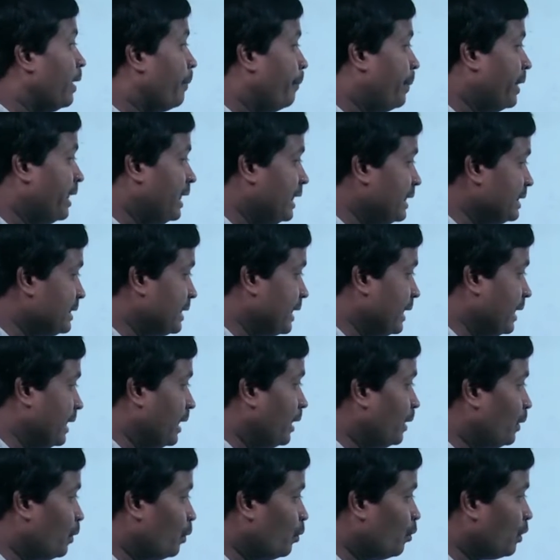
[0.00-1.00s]

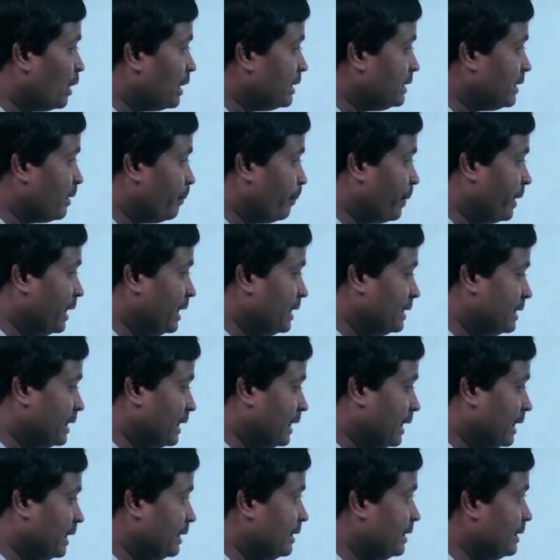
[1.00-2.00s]
Pericycle, towards the
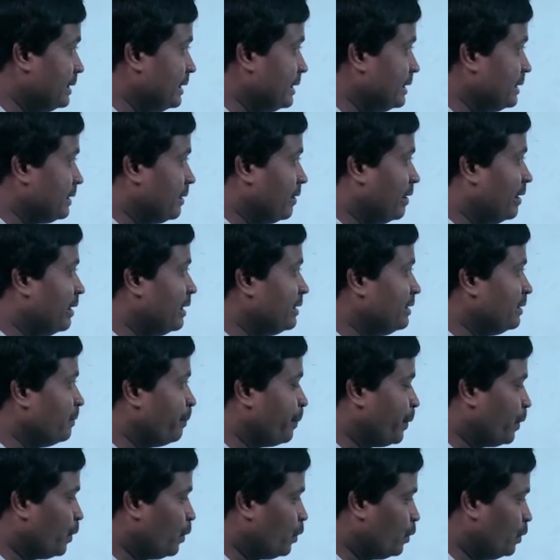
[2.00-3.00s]
pericycle, this is called as a
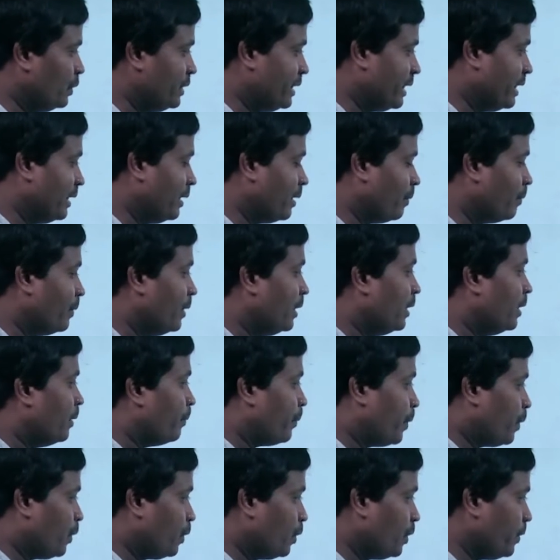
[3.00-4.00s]
protoxylem.
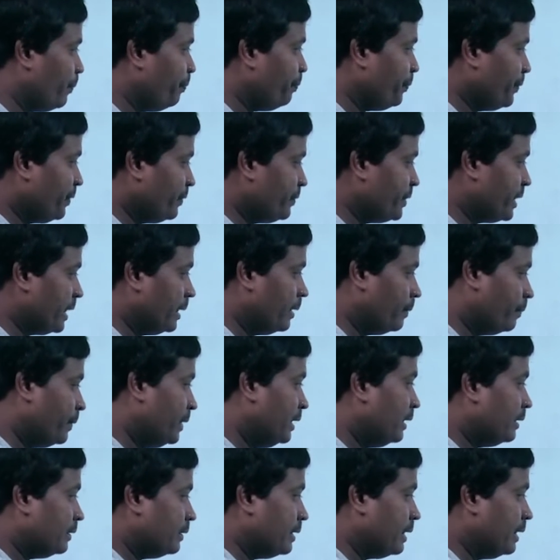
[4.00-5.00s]
Protoxylem.
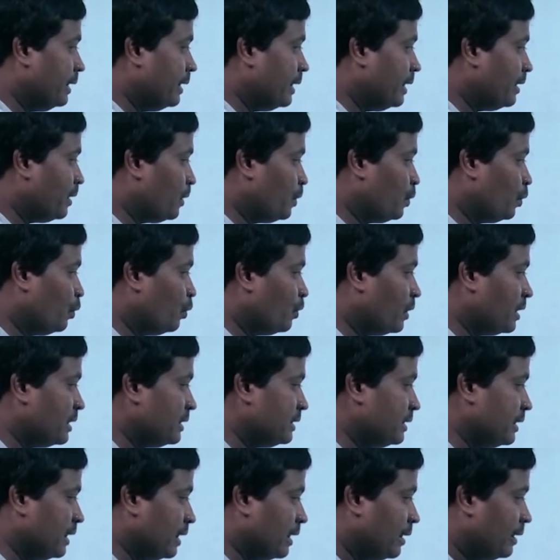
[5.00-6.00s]
Then later
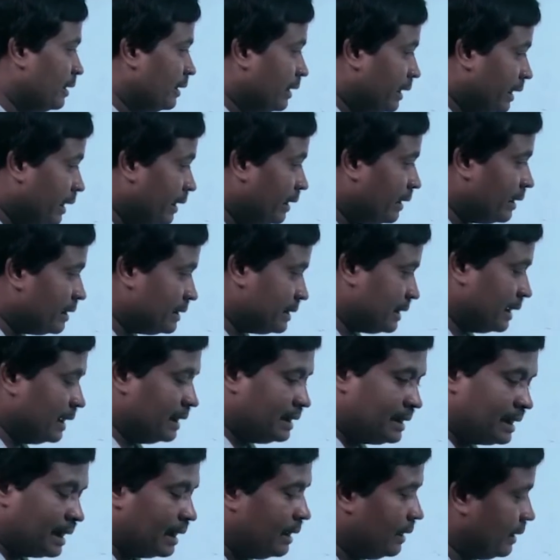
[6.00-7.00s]
towards the inner side,
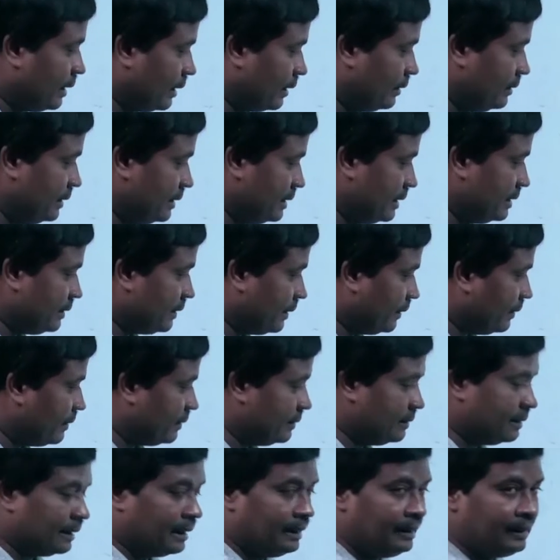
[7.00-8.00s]
center, this is called
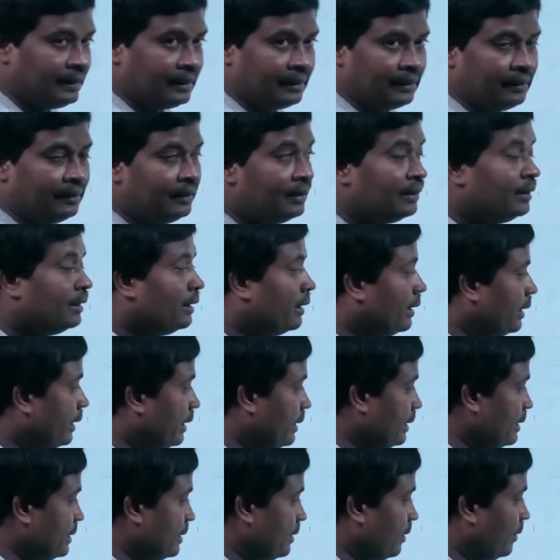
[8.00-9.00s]
as center. It
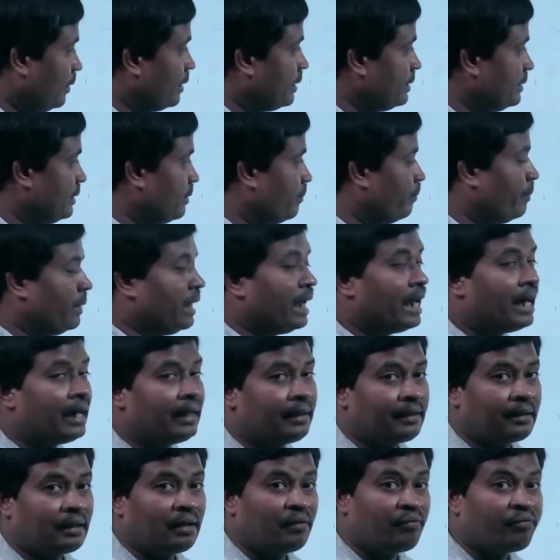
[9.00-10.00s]
is called as a
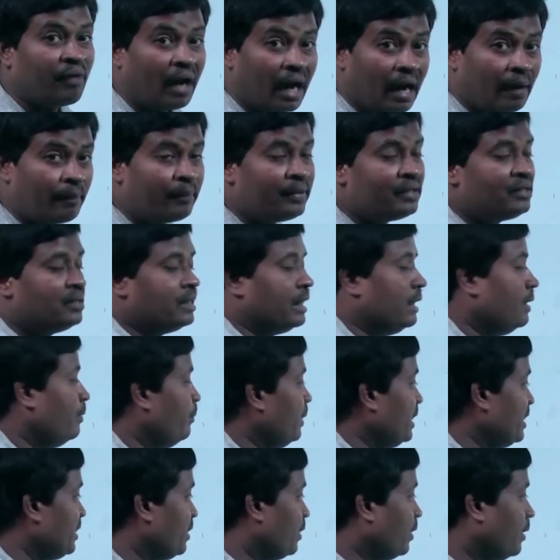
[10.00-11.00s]
lateral formed xylem
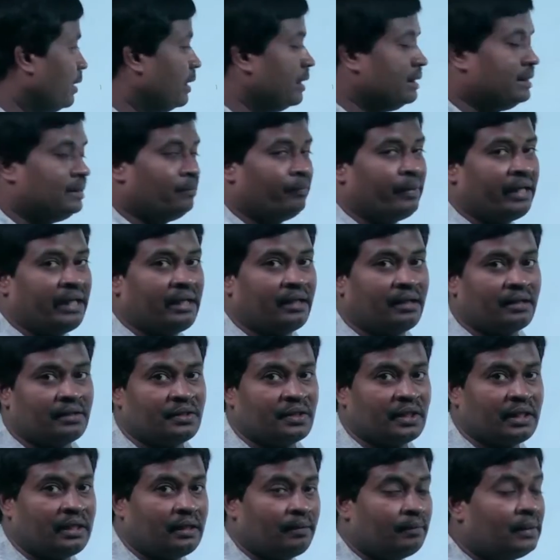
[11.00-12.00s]
is called as a
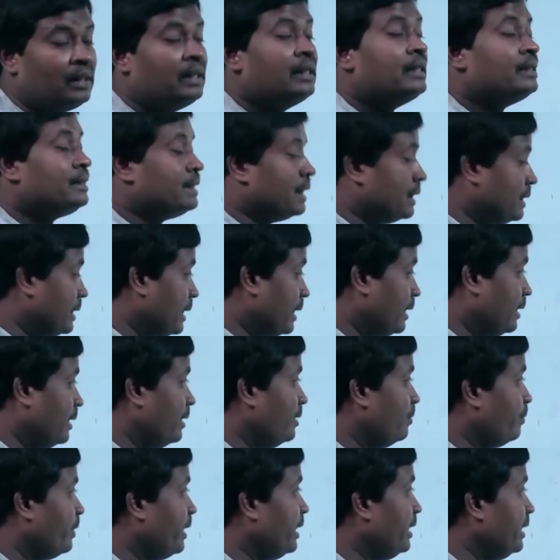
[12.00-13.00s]
metaxylem. Such
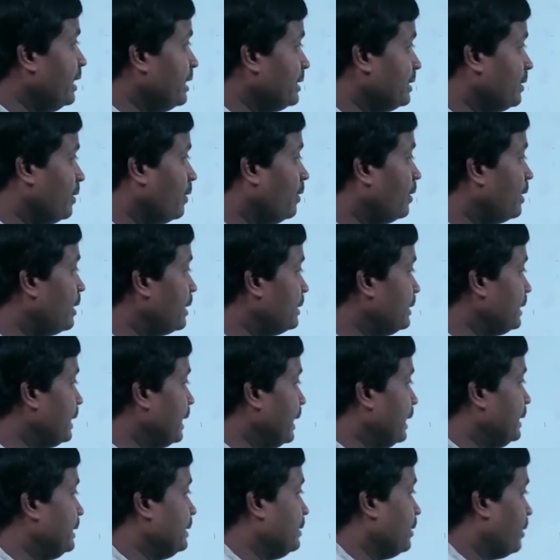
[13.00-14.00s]
arrangement is called as
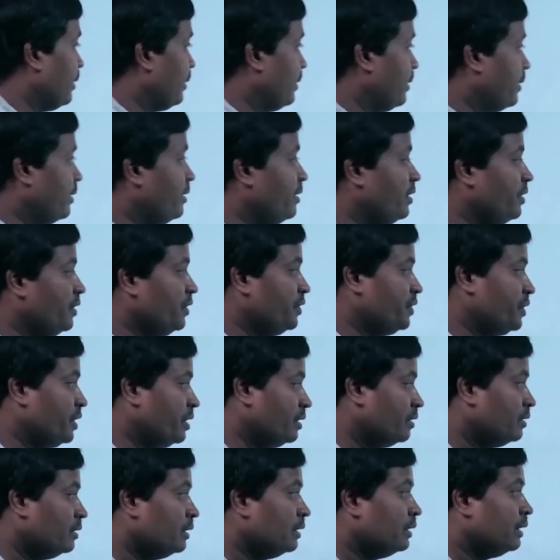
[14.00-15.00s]
exarch
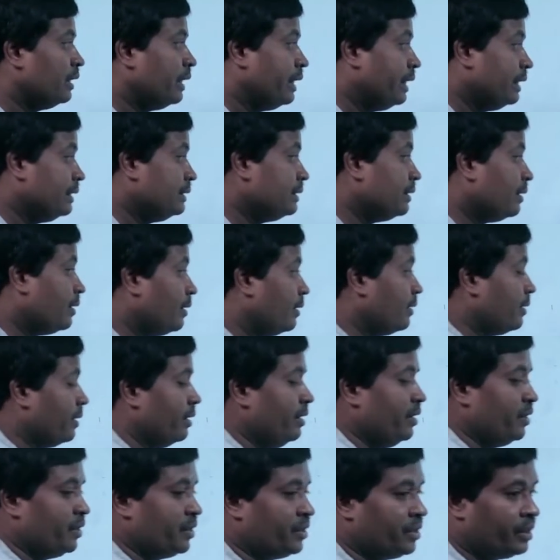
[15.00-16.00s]
condition. Exarch
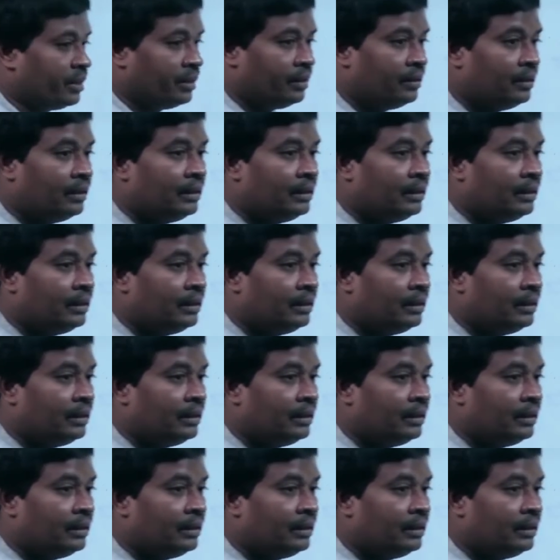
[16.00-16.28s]
condition.